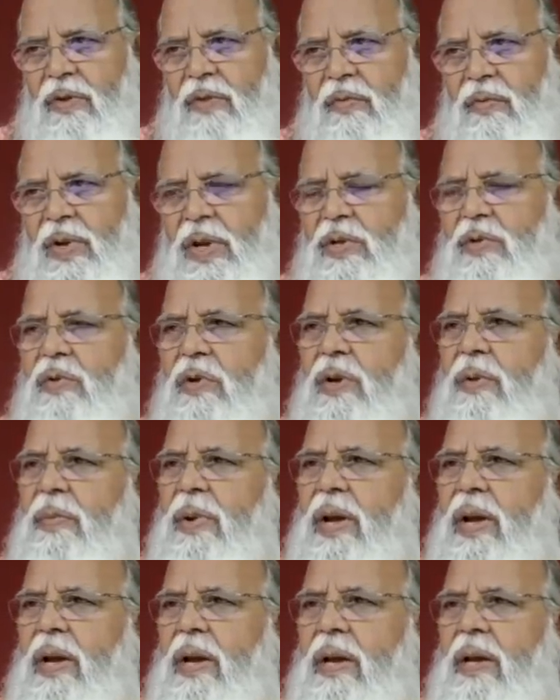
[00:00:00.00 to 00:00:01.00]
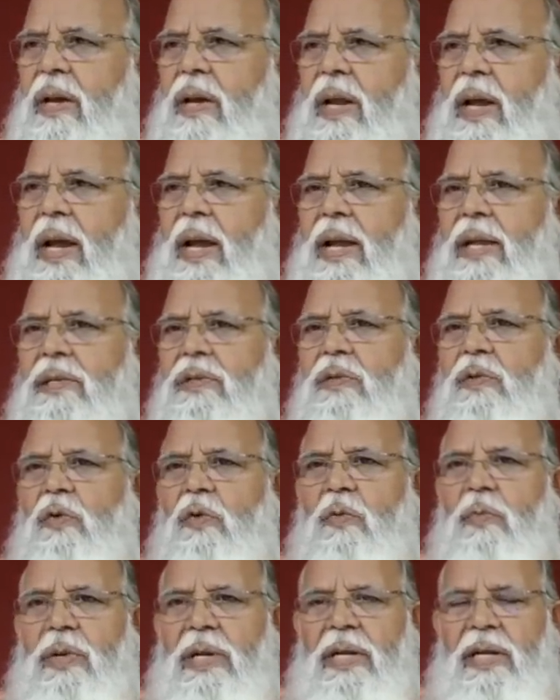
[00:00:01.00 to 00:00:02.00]
When you remain as
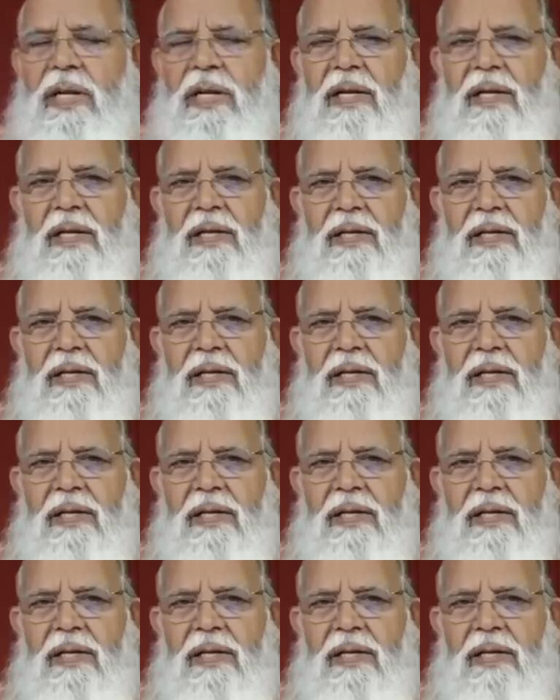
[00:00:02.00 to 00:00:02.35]
nobody,